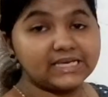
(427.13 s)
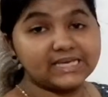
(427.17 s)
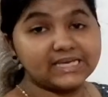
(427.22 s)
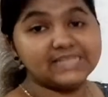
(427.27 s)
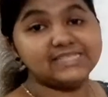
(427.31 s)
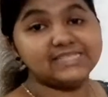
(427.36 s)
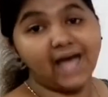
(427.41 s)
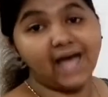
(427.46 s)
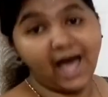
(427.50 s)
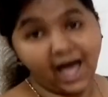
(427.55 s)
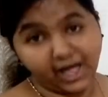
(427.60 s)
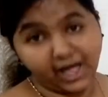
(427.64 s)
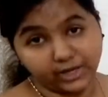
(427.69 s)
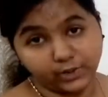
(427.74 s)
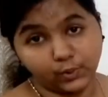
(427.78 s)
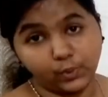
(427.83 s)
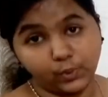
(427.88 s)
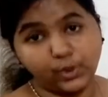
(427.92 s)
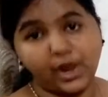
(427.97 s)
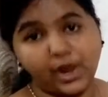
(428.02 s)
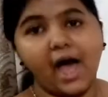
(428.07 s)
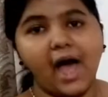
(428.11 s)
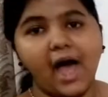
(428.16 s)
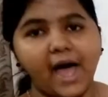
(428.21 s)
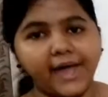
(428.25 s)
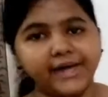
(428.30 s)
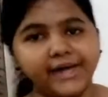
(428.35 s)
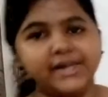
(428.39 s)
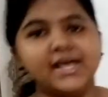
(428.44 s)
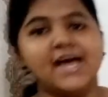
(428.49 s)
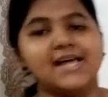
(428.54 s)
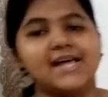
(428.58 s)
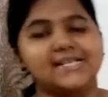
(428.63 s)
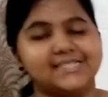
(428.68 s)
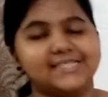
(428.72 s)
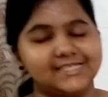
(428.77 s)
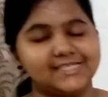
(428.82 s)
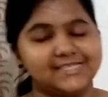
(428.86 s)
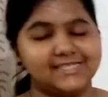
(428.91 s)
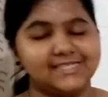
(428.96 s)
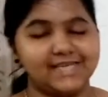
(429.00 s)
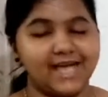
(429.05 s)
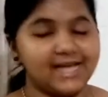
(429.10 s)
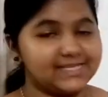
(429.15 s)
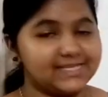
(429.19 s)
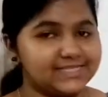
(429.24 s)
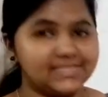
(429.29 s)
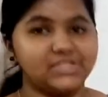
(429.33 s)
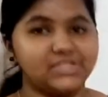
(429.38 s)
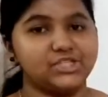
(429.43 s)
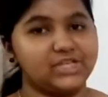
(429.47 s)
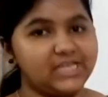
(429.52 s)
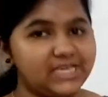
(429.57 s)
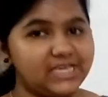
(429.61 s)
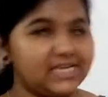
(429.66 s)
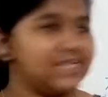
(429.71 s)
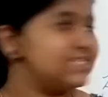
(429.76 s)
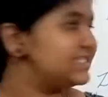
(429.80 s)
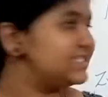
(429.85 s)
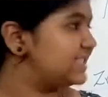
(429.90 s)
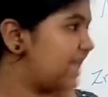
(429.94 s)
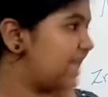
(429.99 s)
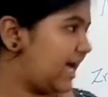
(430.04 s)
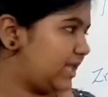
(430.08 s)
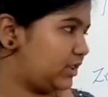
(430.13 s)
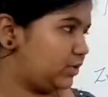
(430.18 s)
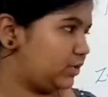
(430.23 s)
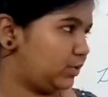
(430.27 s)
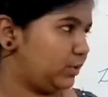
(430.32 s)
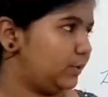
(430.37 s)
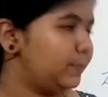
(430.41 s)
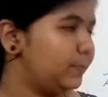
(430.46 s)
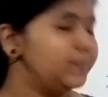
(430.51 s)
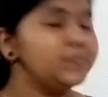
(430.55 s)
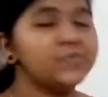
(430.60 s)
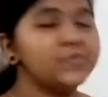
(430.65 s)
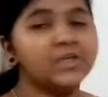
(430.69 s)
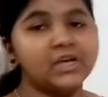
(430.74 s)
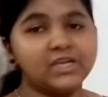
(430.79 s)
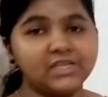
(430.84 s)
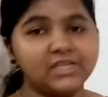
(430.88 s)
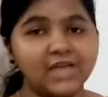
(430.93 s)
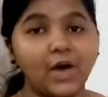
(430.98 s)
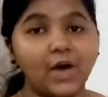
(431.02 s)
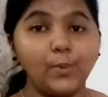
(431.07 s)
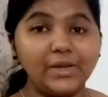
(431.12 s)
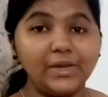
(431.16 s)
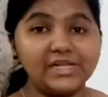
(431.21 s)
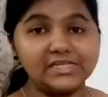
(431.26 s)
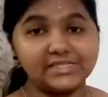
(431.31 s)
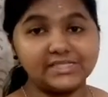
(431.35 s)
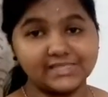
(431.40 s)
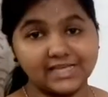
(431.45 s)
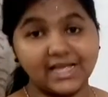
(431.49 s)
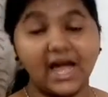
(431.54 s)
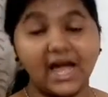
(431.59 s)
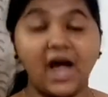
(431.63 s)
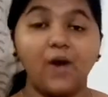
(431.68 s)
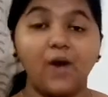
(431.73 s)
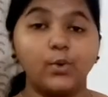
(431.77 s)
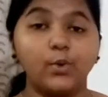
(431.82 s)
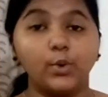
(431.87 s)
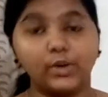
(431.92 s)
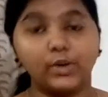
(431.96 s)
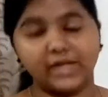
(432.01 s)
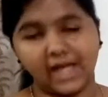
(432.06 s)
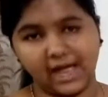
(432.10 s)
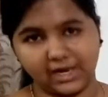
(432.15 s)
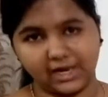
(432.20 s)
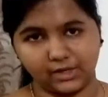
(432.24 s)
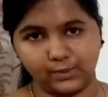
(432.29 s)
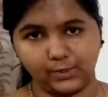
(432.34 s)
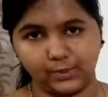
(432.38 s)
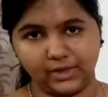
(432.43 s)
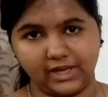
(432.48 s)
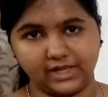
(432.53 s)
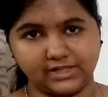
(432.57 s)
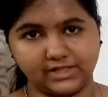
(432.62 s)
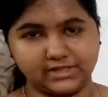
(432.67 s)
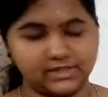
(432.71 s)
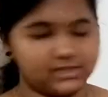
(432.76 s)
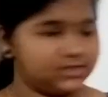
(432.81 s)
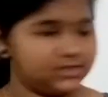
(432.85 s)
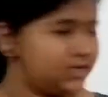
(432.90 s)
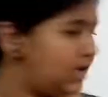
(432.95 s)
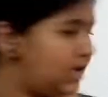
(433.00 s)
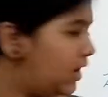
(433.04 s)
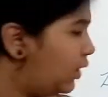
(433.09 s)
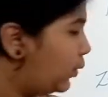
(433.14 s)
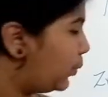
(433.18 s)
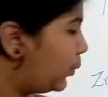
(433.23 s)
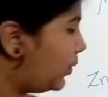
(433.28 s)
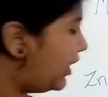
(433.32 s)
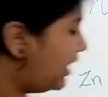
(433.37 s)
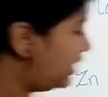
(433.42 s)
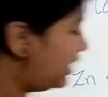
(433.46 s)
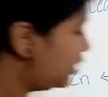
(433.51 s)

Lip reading: is anode and SHE is cathode. Now we will see how you calculate it. We